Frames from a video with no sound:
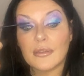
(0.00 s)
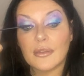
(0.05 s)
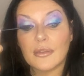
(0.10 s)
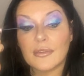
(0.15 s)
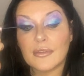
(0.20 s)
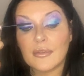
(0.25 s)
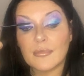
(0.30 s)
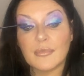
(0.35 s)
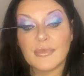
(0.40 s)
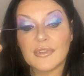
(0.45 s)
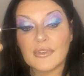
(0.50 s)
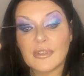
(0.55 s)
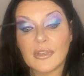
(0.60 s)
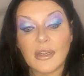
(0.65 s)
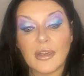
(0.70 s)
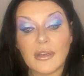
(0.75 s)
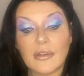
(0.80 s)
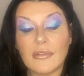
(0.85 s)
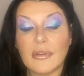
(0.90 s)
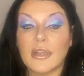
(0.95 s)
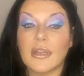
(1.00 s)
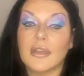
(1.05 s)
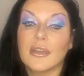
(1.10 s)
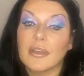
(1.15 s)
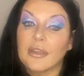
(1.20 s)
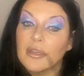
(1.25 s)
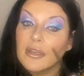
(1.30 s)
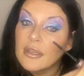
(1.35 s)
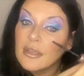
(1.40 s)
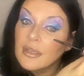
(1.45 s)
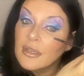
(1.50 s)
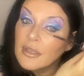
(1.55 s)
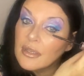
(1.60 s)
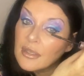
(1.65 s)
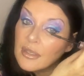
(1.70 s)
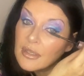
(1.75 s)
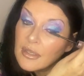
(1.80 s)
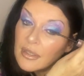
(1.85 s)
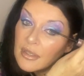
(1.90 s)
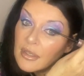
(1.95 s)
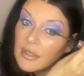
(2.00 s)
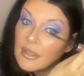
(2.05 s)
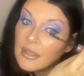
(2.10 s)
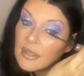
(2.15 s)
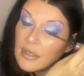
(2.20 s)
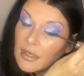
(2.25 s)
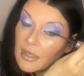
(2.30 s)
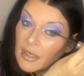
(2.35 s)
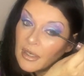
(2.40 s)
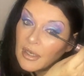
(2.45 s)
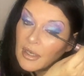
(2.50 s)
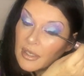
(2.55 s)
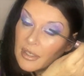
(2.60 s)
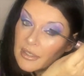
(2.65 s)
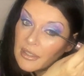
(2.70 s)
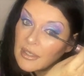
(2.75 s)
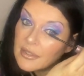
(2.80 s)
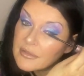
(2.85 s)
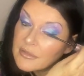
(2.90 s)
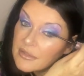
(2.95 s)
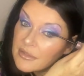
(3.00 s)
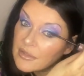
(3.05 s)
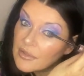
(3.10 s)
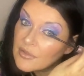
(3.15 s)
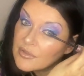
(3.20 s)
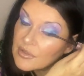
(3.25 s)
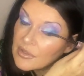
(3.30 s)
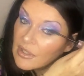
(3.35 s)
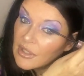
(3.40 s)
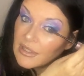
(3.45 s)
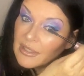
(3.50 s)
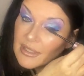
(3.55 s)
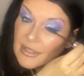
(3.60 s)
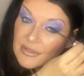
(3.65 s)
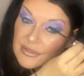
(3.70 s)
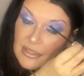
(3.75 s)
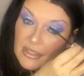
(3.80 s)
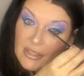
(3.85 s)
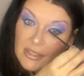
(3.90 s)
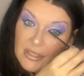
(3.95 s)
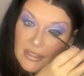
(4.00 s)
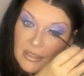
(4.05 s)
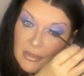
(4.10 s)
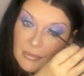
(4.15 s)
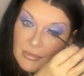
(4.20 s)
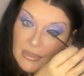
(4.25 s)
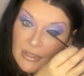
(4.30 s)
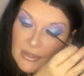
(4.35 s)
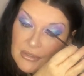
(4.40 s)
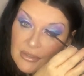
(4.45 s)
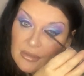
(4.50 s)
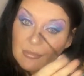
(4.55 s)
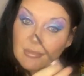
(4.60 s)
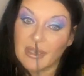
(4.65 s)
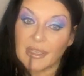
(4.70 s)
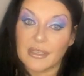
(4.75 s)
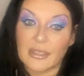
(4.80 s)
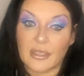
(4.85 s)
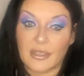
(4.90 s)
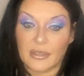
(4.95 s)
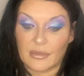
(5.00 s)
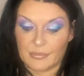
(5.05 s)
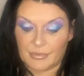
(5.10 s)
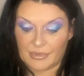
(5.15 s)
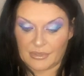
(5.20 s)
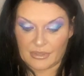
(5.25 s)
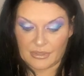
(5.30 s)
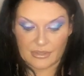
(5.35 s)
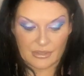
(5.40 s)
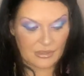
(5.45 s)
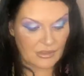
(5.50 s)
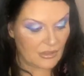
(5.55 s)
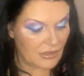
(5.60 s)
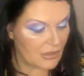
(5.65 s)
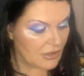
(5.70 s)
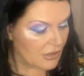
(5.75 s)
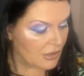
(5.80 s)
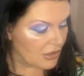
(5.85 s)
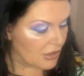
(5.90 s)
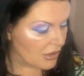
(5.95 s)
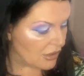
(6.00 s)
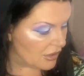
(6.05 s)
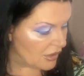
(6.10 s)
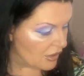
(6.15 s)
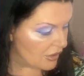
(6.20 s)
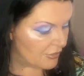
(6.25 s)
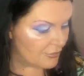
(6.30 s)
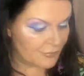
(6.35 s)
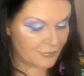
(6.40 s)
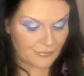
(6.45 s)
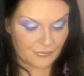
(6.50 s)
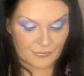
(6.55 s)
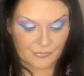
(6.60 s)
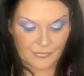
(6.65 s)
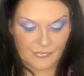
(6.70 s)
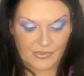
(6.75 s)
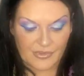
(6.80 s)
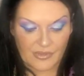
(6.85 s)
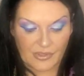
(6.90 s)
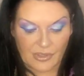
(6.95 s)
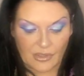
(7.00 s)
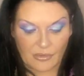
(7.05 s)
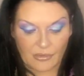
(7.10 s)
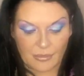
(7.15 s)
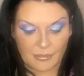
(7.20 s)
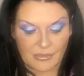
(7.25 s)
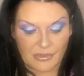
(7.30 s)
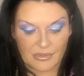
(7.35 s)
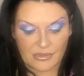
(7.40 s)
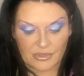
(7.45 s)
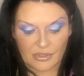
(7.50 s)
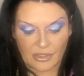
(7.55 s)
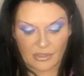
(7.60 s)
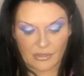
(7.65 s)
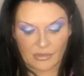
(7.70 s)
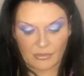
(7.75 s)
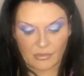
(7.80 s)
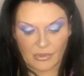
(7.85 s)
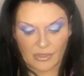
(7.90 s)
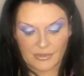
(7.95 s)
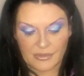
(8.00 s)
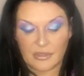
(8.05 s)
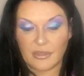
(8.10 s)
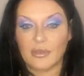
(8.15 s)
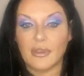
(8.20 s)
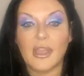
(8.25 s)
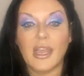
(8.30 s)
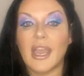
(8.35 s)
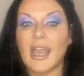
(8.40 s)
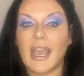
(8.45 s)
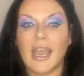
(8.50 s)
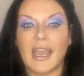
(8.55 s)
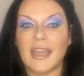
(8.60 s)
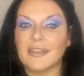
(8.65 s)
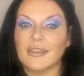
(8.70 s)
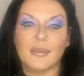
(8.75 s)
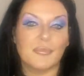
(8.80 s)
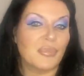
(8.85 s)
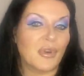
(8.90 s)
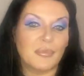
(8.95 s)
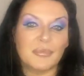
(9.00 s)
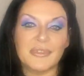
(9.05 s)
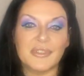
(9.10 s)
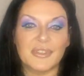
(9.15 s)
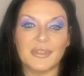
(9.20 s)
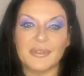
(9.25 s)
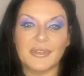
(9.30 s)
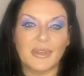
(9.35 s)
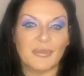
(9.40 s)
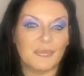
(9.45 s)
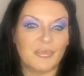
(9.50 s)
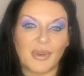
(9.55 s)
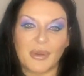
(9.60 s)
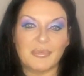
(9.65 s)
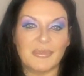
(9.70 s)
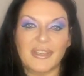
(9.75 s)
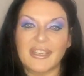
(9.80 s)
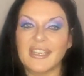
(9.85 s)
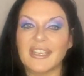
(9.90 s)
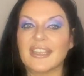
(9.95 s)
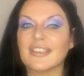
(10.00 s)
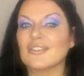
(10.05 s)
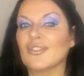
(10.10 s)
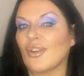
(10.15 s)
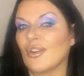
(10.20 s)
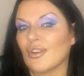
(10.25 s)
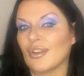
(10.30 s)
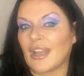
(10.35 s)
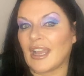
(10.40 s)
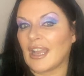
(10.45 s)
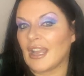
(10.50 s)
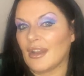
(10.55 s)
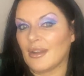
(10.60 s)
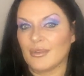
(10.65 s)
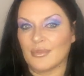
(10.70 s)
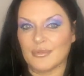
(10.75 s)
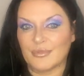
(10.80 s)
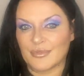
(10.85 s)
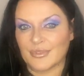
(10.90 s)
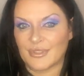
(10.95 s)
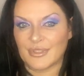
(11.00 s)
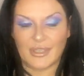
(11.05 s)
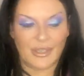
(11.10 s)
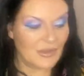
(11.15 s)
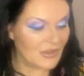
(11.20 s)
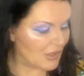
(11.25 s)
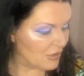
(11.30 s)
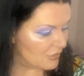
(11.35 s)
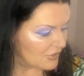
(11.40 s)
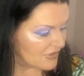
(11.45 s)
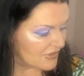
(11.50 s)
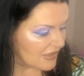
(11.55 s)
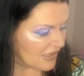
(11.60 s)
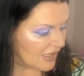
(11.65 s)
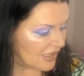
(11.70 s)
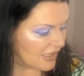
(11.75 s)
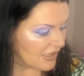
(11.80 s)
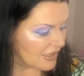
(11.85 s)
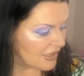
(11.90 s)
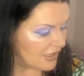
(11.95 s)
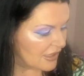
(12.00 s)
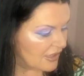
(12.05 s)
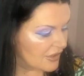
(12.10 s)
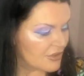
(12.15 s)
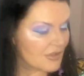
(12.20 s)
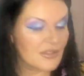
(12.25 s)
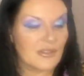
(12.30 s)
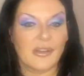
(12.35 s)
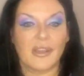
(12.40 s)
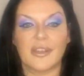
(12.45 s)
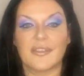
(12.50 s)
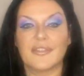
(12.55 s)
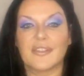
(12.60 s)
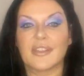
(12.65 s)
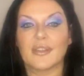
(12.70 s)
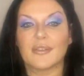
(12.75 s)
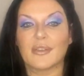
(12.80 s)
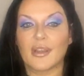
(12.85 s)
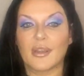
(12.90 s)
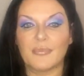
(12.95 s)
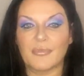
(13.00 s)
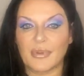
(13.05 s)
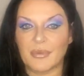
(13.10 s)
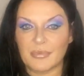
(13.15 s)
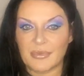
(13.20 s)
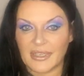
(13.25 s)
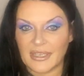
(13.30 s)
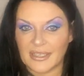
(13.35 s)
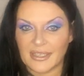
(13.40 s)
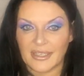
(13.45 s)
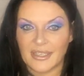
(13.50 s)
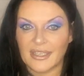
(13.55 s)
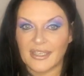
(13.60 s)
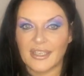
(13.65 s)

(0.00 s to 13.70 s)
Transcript: do some mascara. I like to use an eyelash curler when I do makeup. So I'm going to show you what I do. And I'm probably doing it probably not how, you know, they would say to do it. I think I'm probably